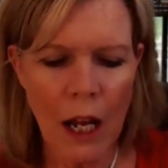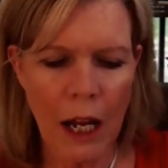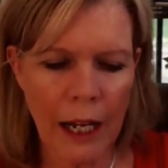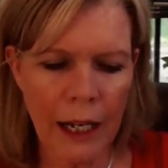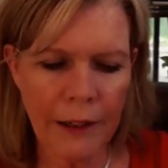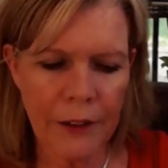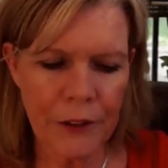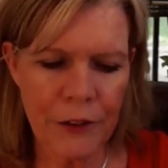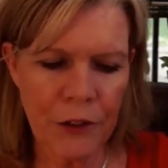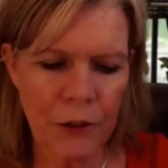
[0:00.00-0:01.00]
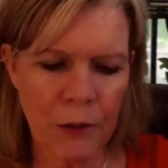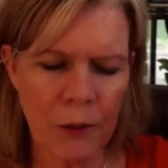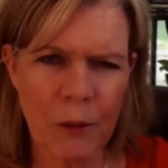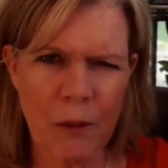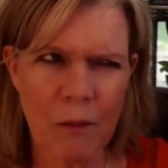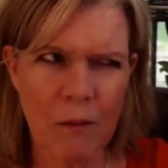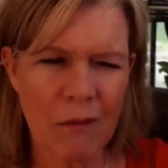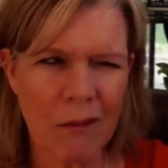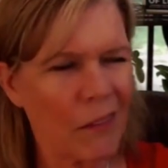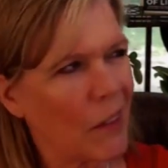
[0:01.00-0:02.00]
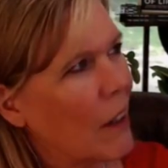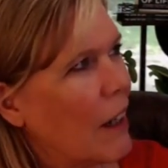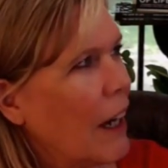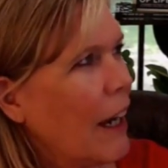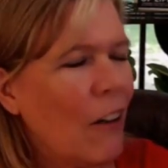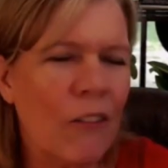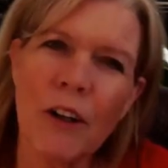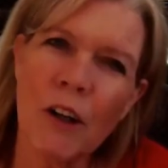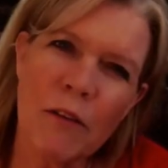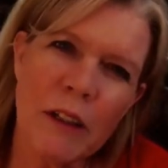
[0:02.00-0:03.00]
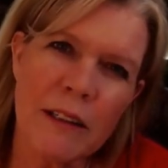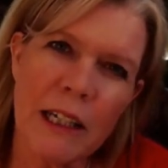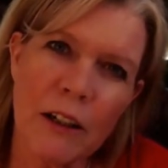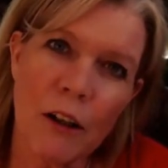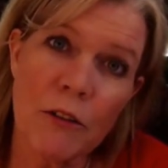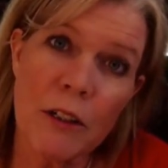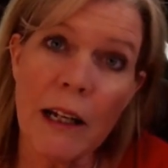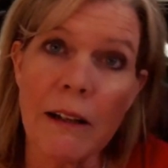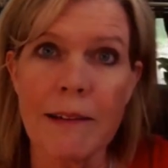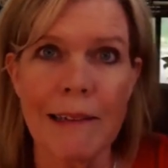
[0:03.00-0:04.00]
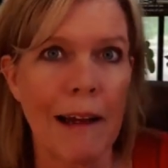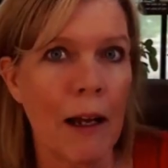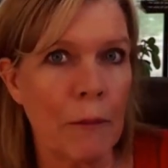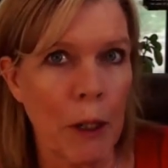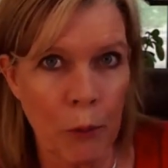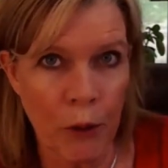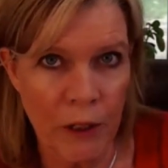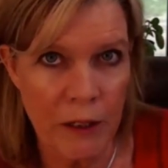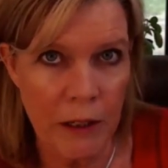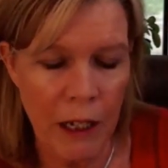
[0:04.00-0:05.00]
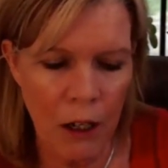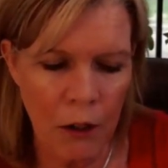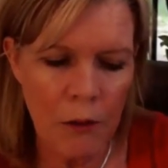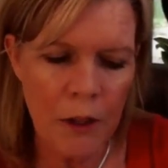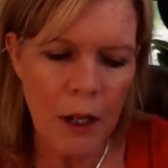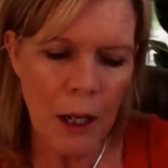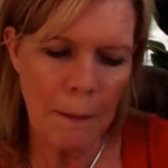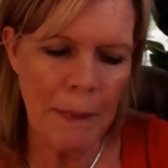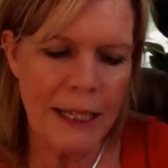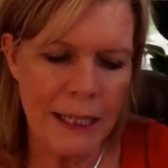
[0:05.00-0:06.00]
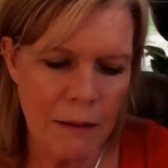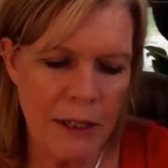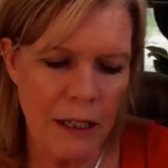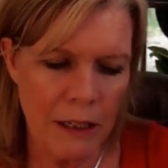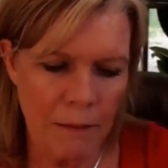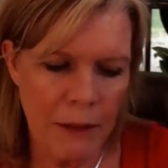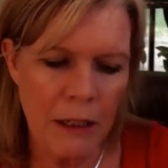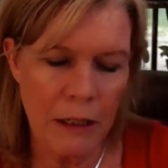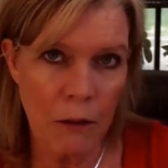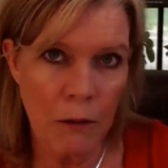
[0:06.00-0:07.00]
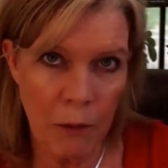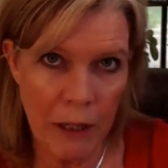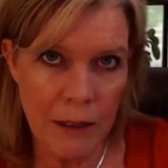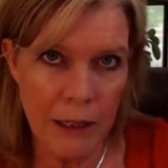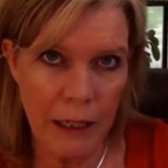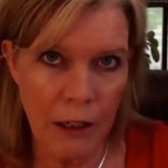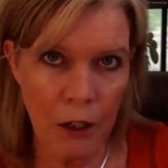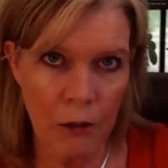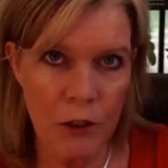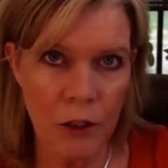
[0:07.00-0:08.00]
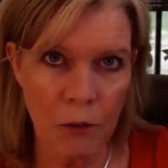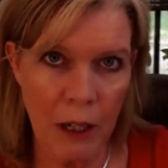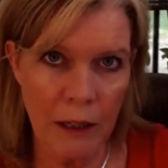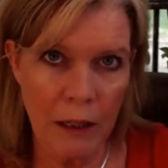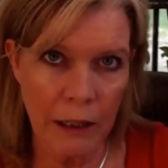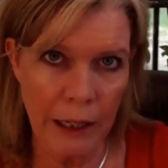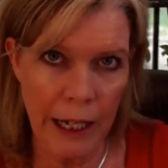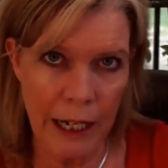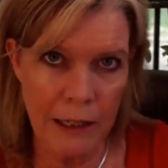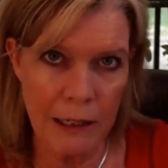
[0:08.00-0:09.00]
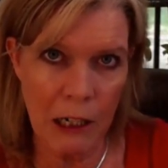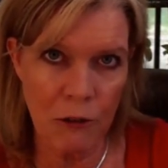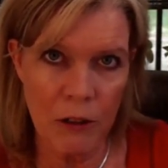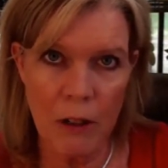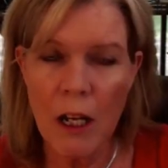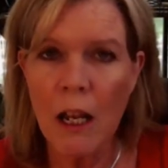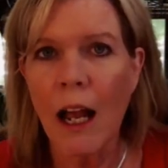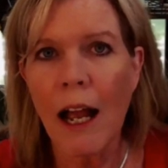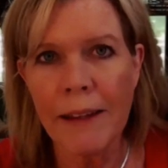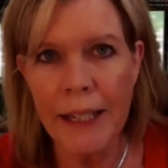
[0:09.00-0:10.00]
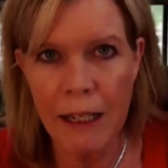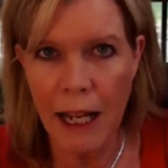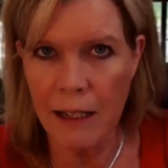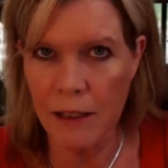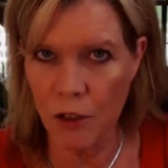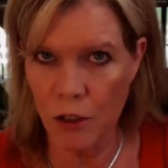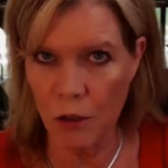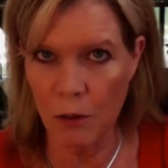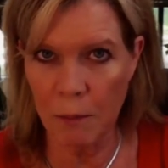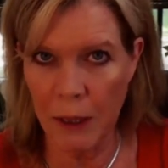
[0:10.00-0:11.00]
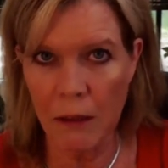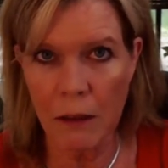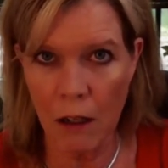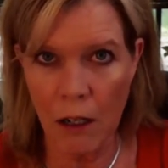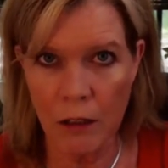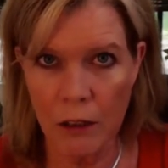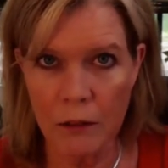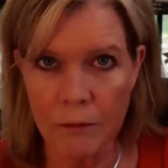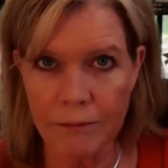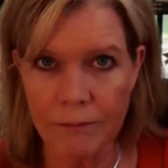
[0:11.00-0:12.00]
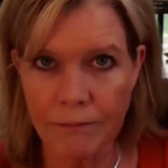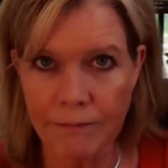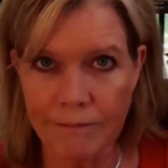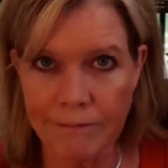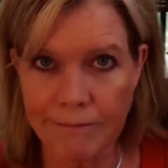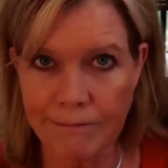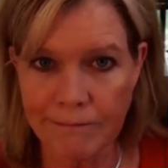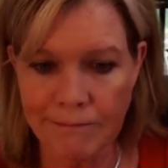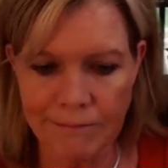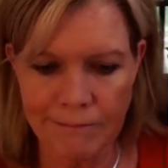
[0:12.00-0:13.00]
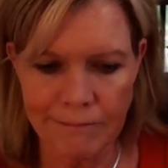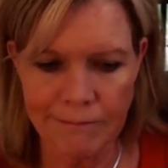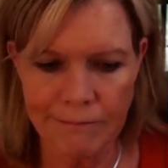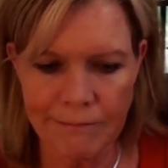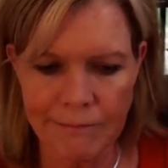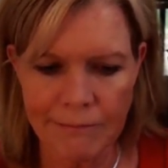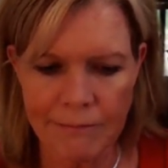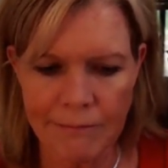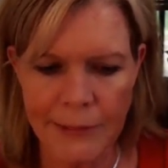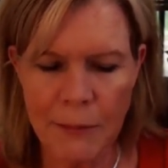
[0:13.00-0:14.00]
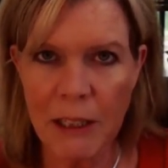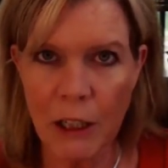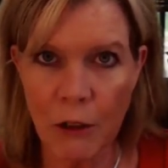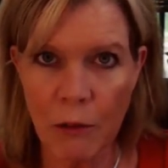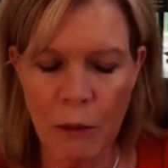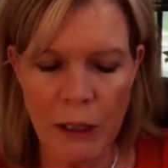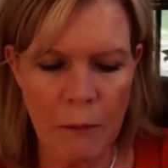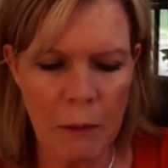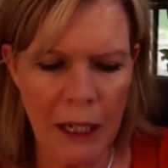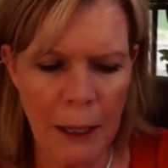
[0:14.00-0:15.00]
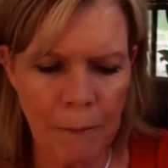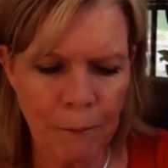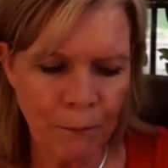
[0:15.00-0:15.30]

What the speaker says: And so I don't know if they take an oath to that because I'm not privy to that oath. But it seems like something that they would want to take an oath to, right? The clean hands doctrine. I think it has to do with being an honor. Something that you would want them to be.